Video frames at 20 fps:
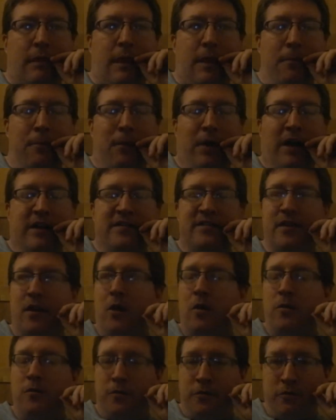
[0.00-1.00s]
but
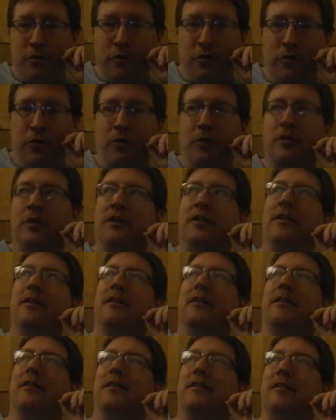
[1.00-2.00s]
overall,
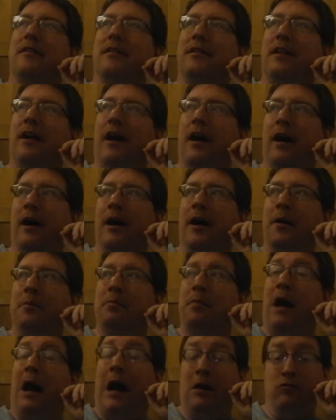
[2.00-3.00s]
um,
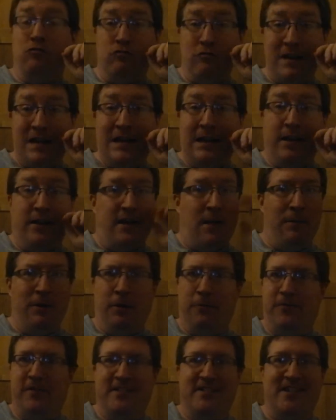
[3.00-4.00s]
I really like. I mean,
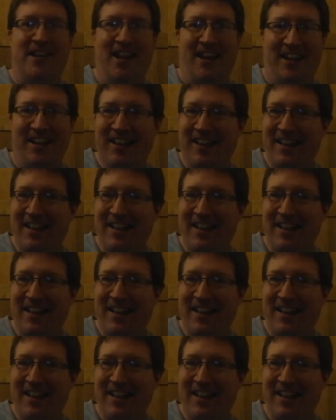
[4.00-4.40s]
obviously,